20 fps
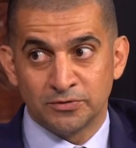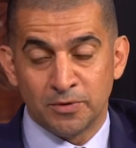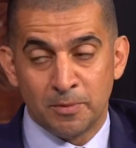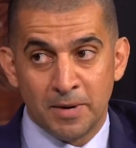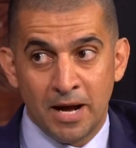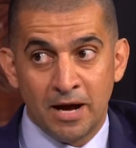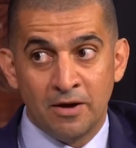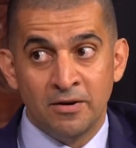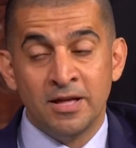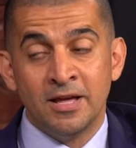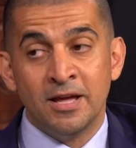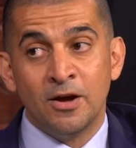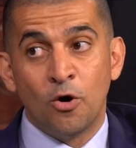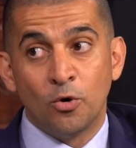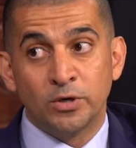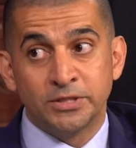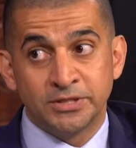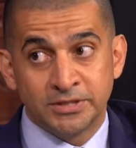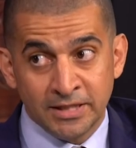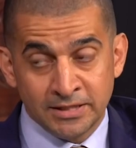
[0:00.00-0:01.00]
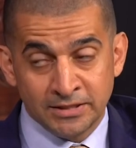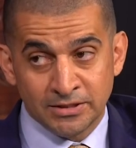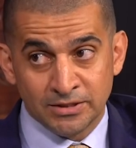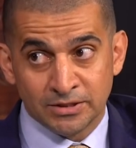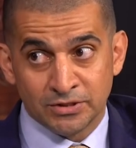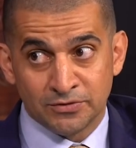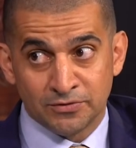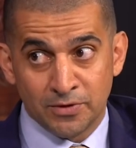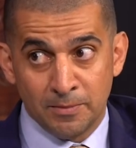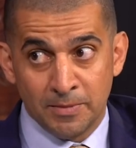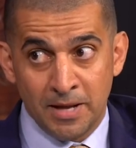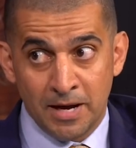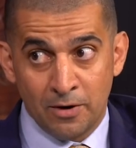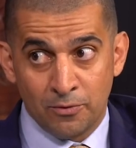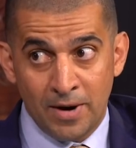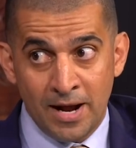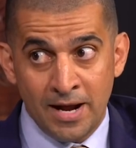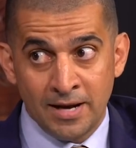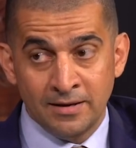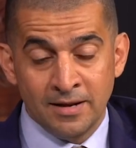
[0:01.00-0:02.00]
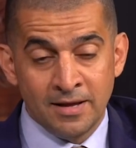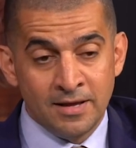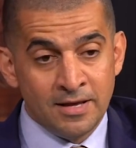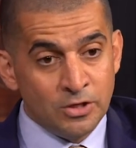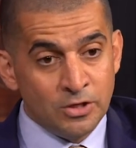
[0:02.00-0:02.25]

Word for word: from now or six years from now, right?